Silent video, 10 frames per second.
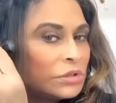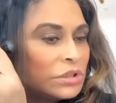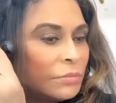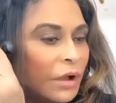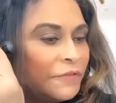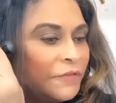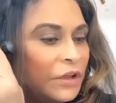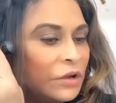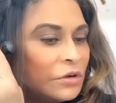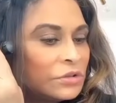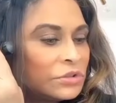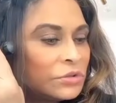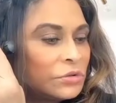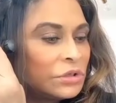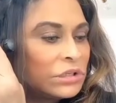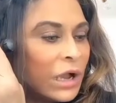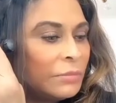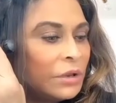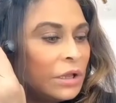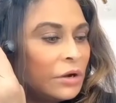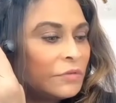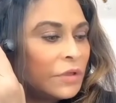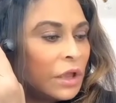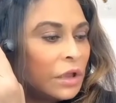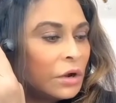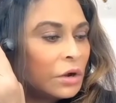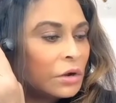to my fingers through the top layer of the hair,